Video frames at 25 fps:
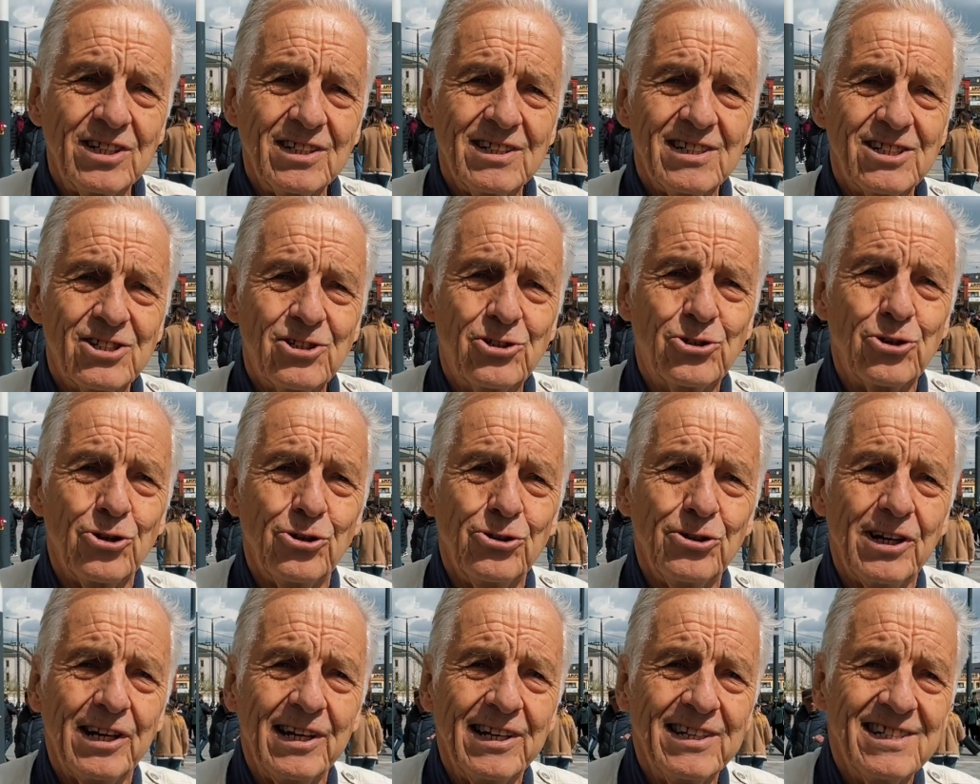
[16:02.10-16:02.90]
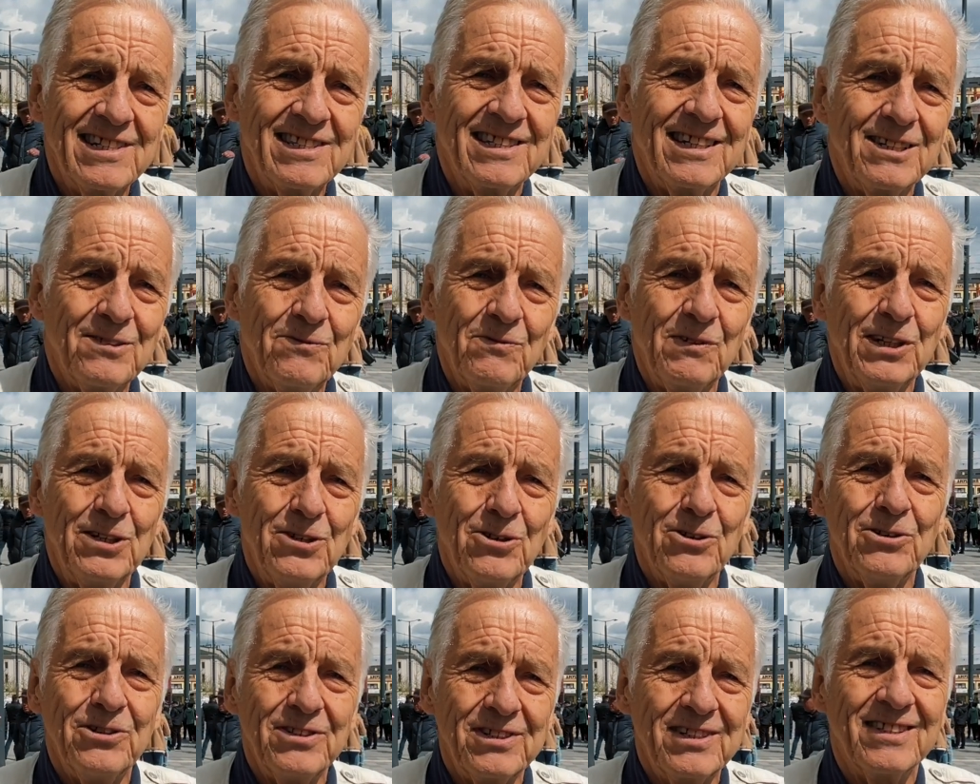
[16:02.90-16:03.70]
us journalists that we
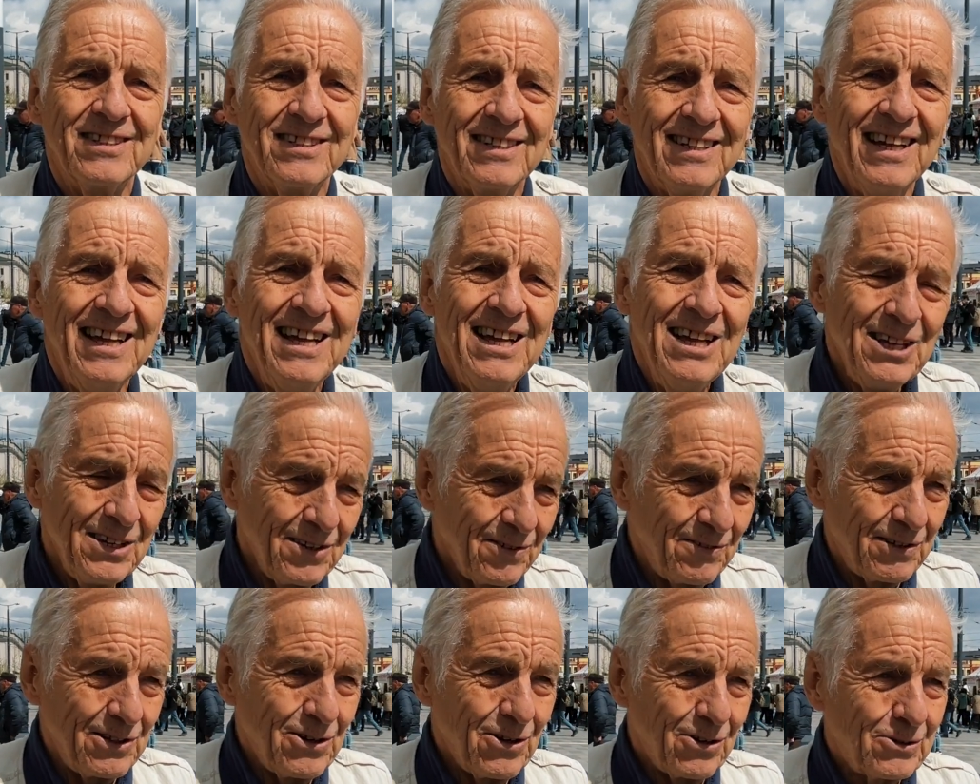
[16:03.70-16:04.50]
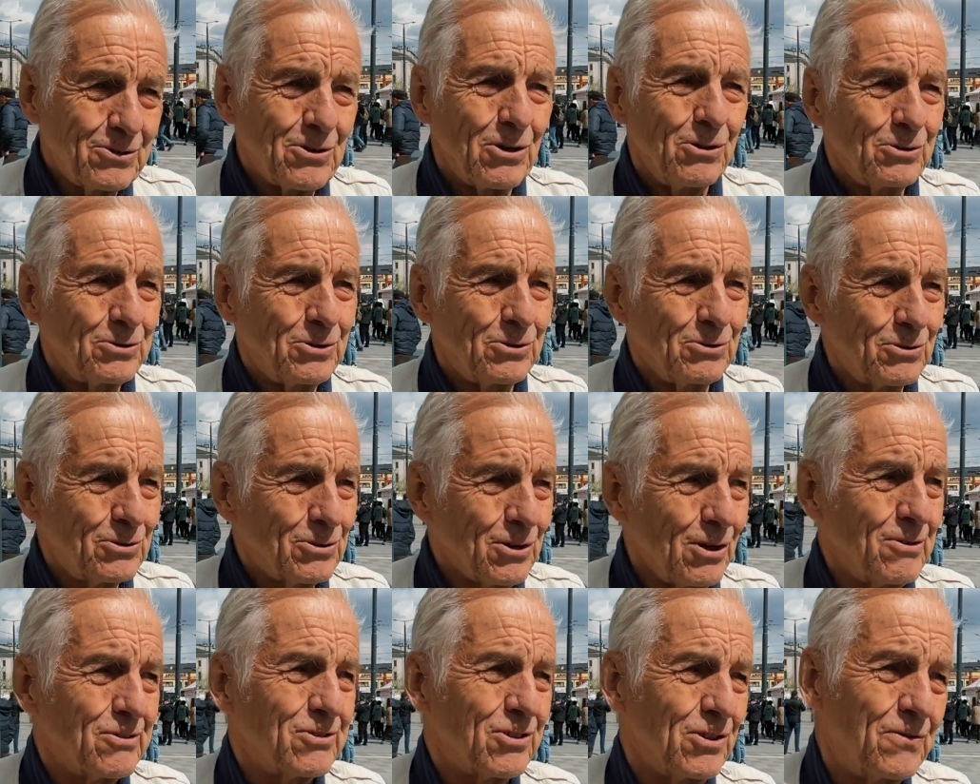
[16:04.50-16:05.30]
don't go too
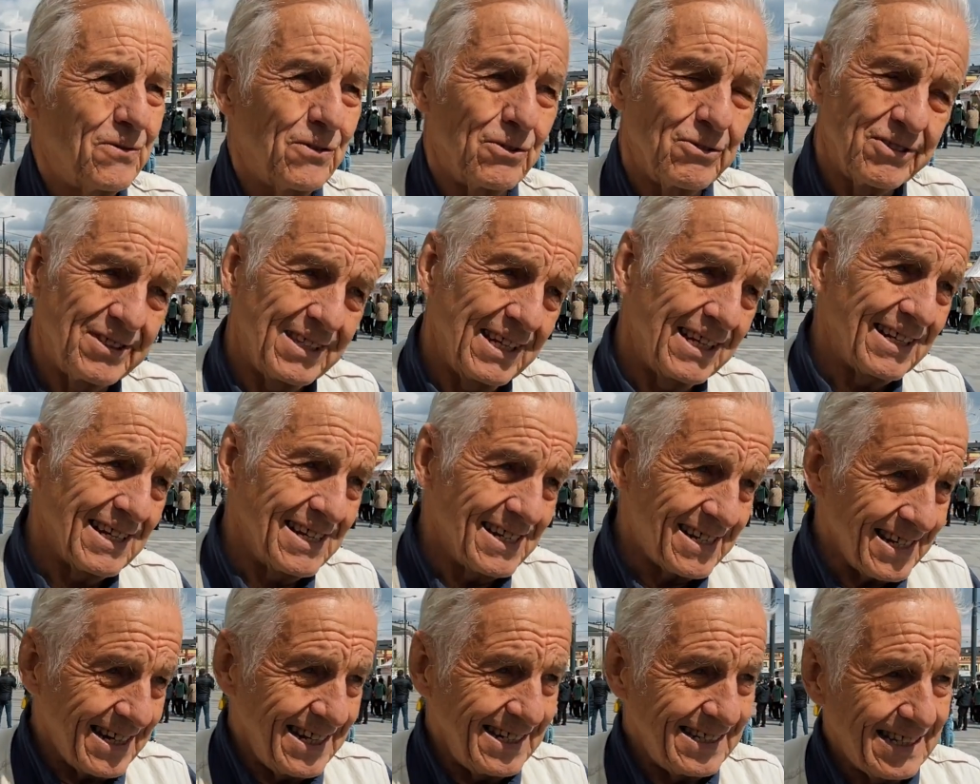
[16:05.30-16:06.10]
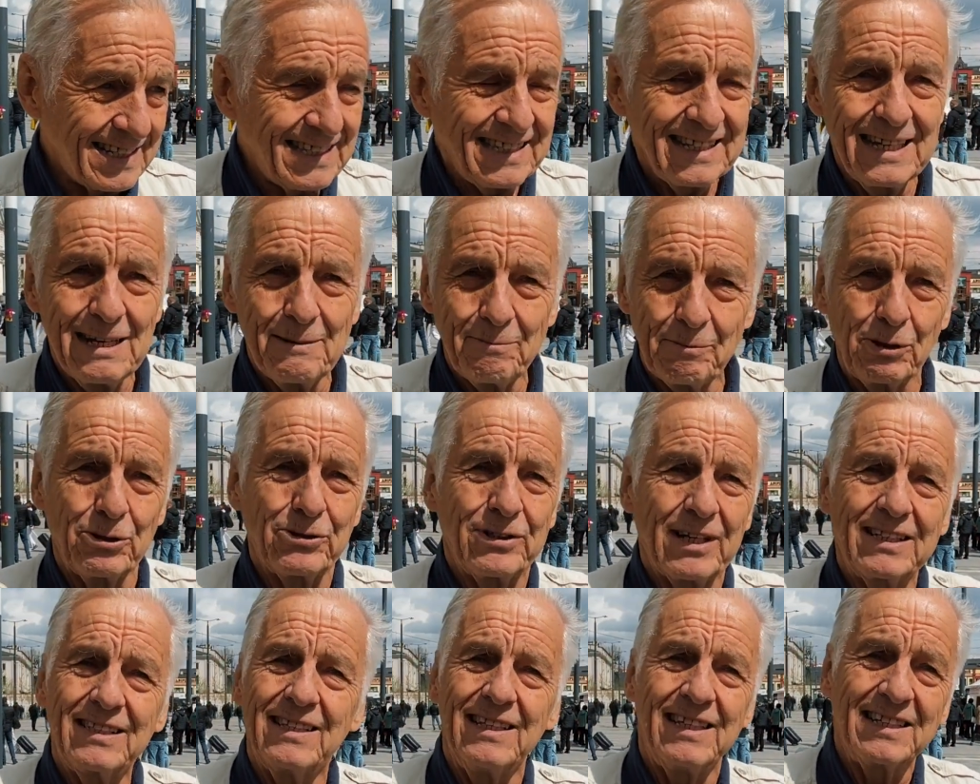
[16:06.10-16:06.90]
close. Of course, they can say that they are
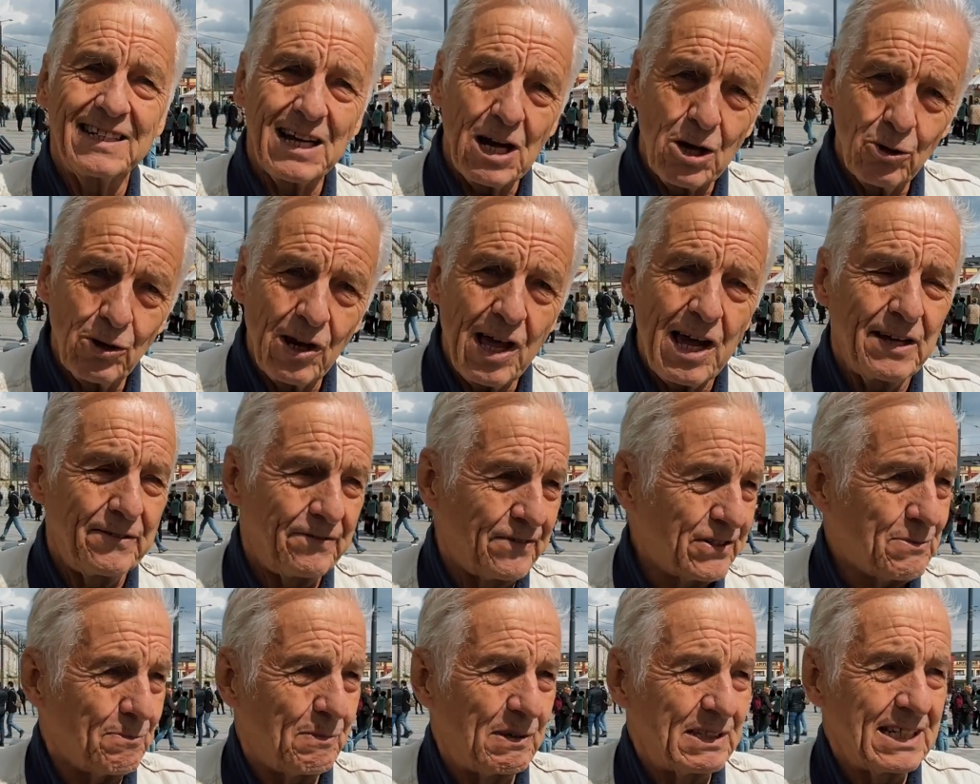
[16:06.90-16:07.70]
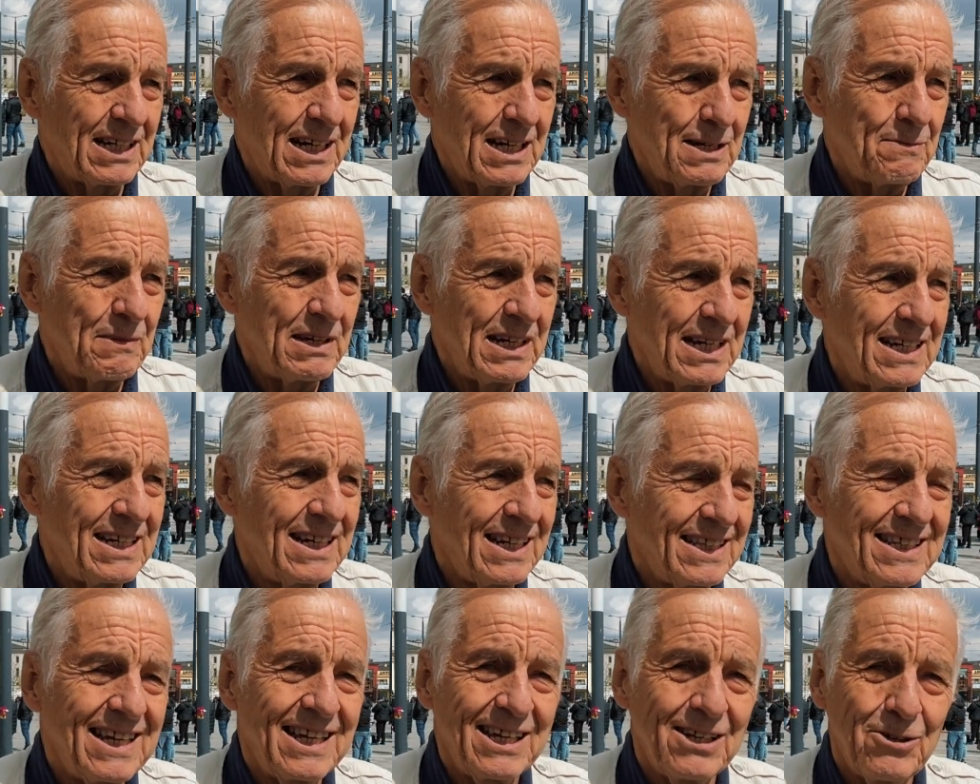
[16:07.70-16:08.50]
protecting our lives, but I mean
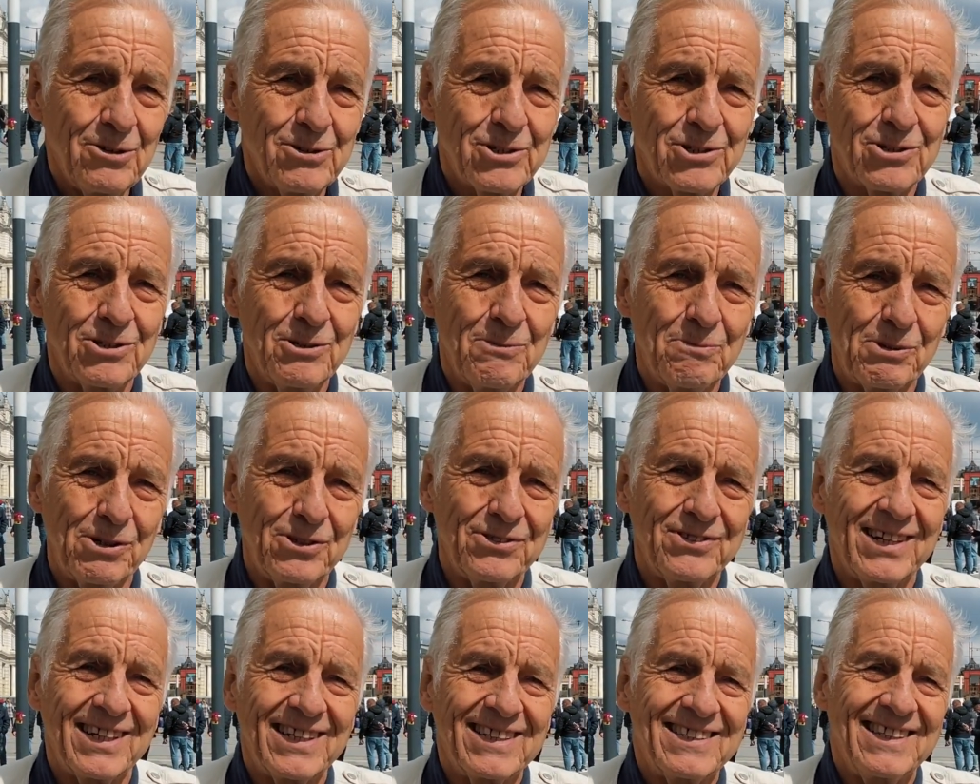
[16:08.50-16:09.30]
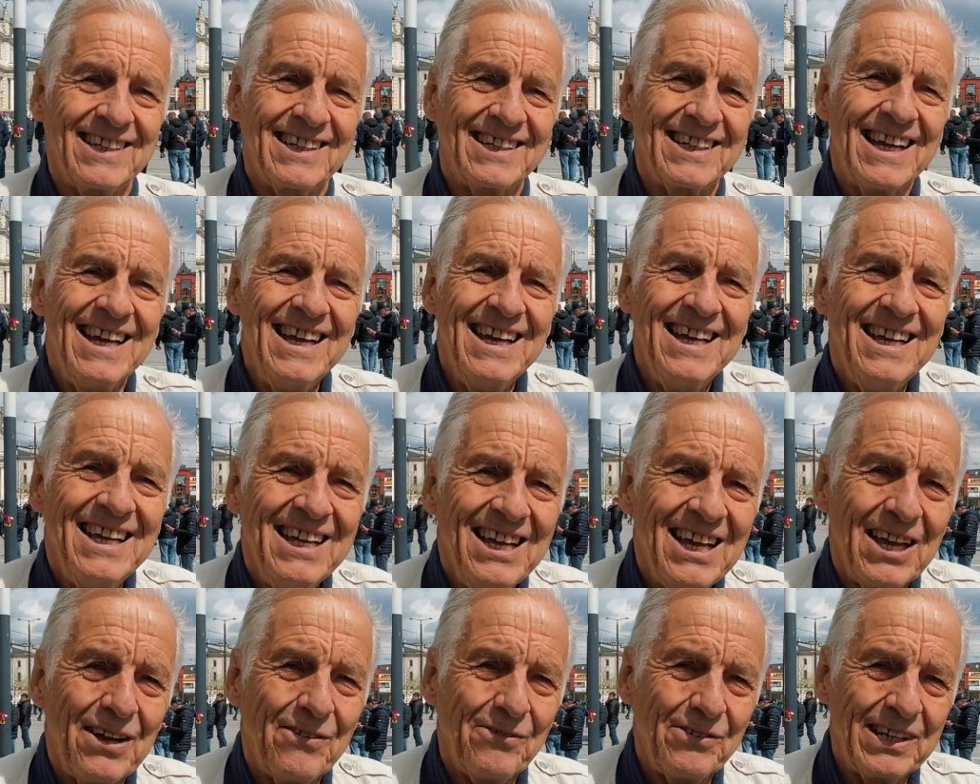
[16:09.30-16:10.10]
they are also protecting
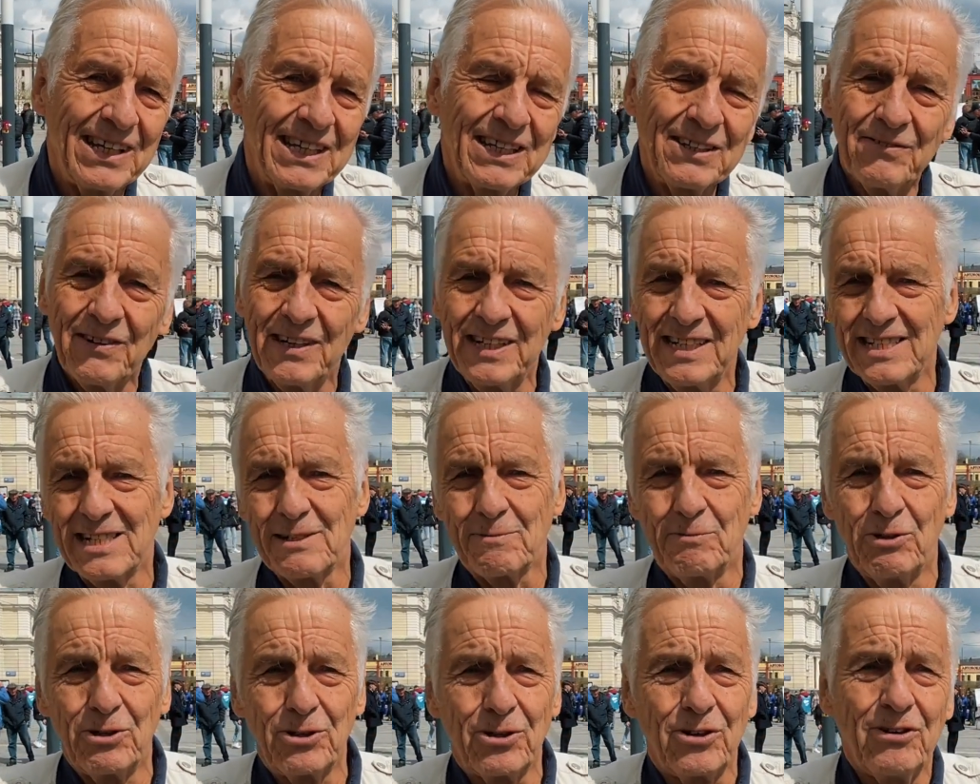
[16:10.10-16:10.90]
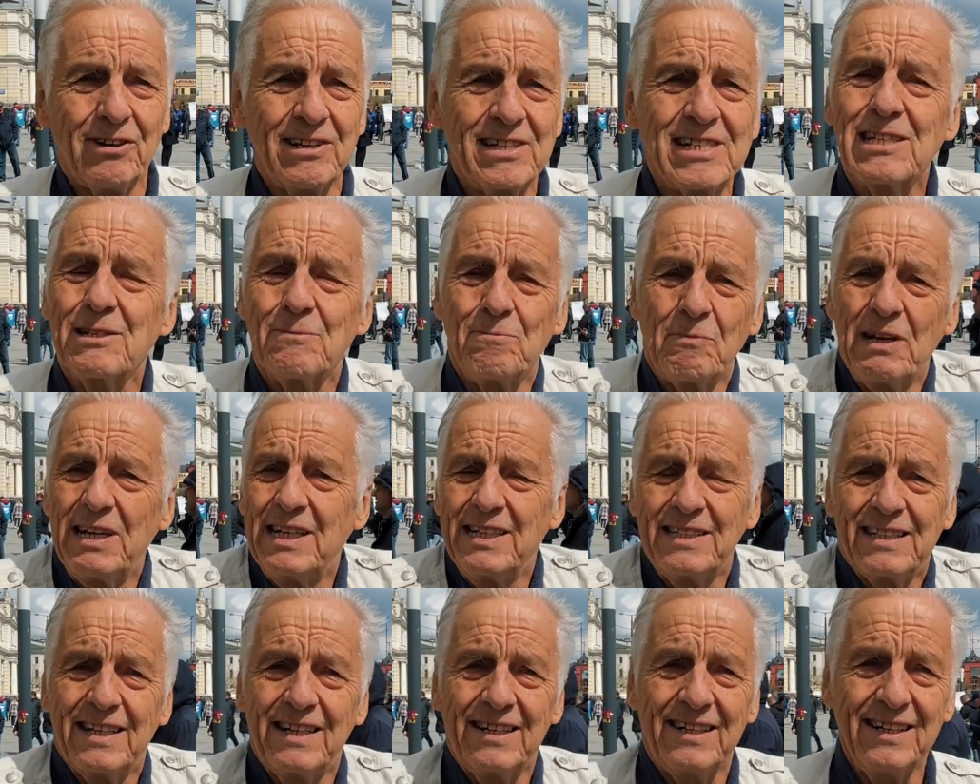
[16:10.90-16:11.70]
everything what is more or less
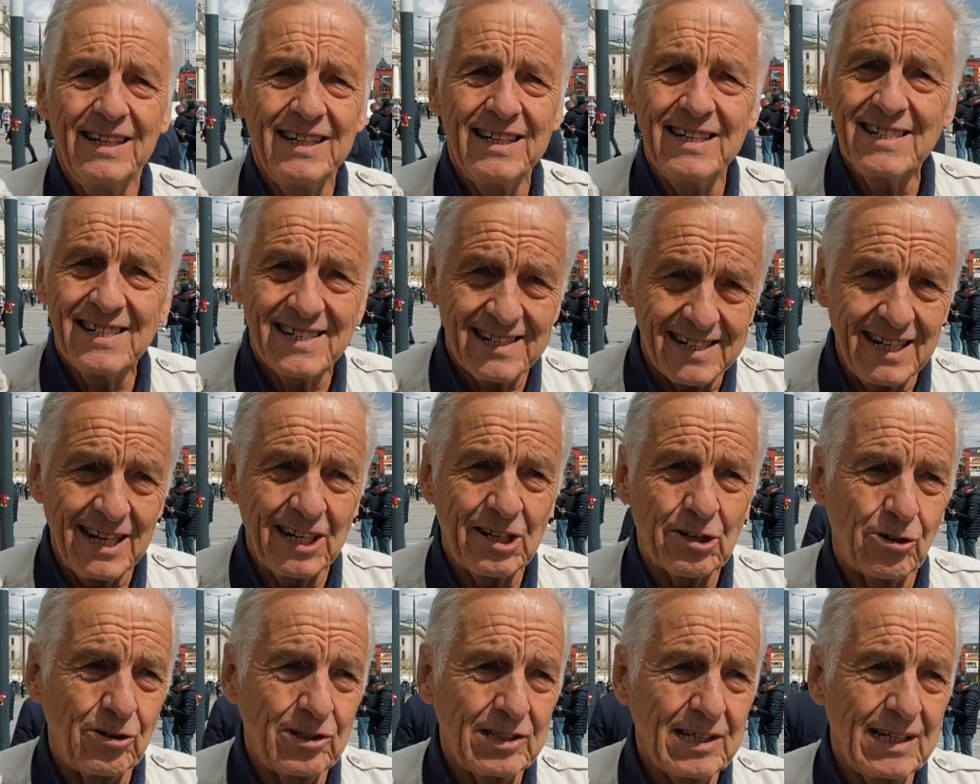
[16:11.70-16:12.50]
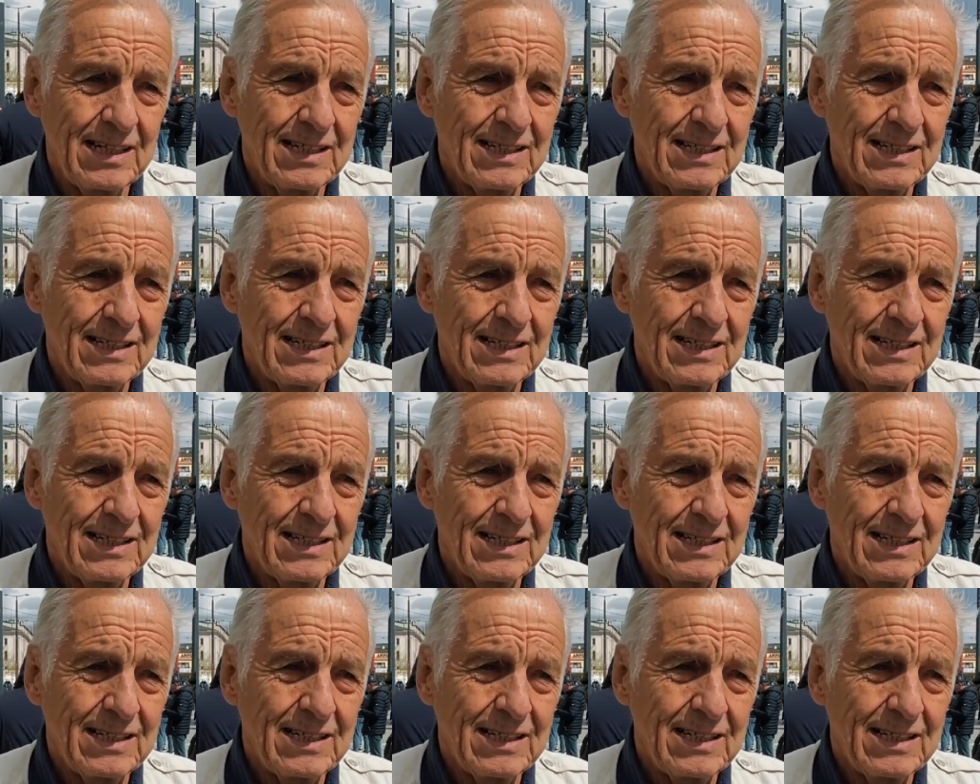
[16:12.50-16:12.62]
military secret, and